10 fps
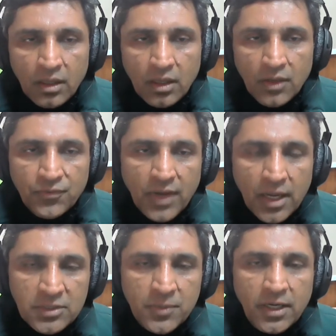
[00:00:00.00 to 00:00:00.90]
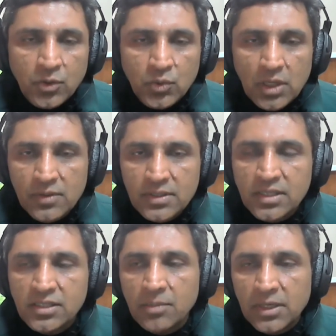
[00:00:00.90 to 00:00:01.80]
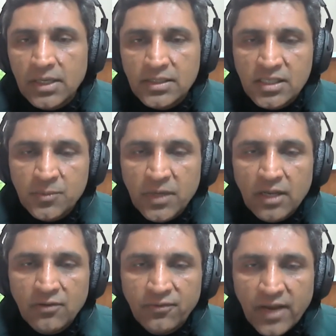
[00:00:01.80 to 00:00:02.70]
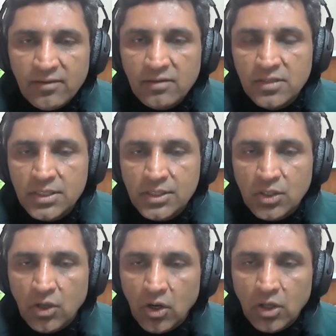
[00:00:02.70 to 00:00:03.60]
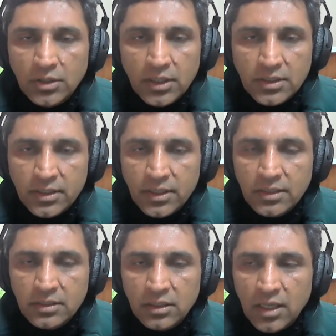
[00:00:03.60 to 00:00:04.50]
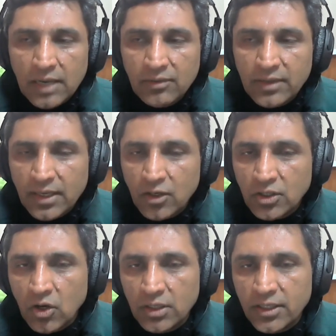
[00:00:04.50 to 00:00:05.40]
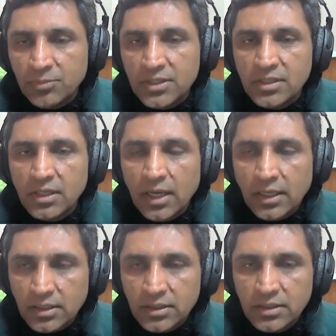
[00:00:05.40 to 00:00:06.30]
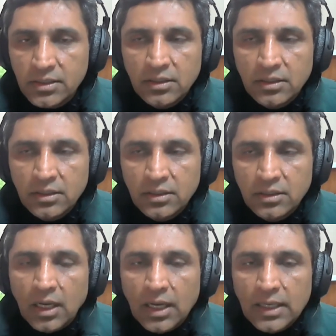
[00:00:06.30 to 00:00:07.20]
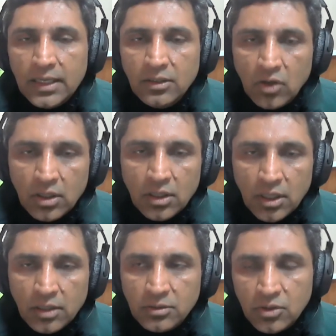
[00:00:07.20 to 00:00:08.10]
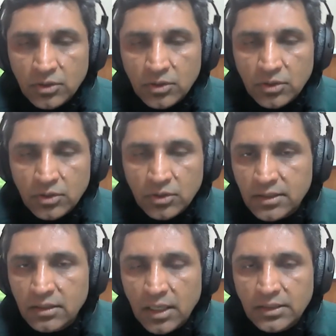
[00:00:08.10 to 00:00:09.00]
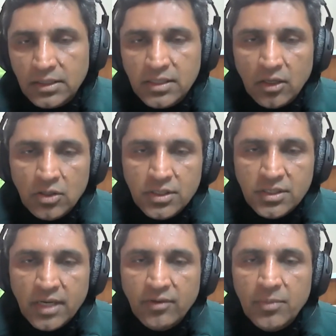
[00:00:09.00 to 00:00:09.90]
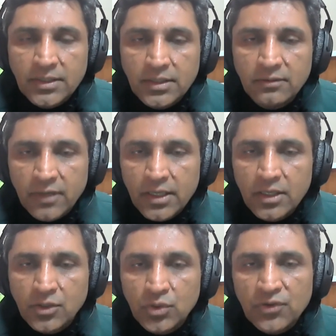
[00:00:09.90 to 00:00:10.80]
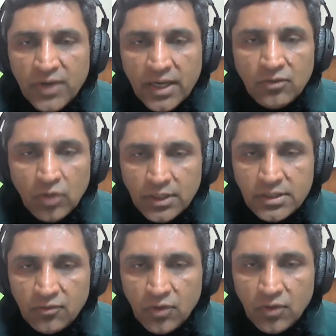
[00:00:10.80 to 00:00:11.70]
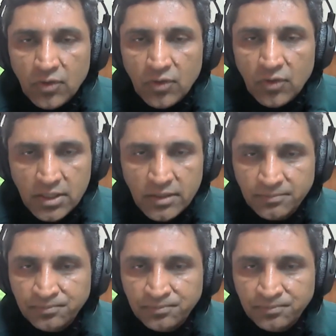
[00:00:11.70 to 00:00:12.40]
If I'm spending two hours and somebody else is spending five hours on the internet, I cannot call that person addicted I can call, uh, so there are certain, I think psychologists have a better way to define what, it is, what is addiction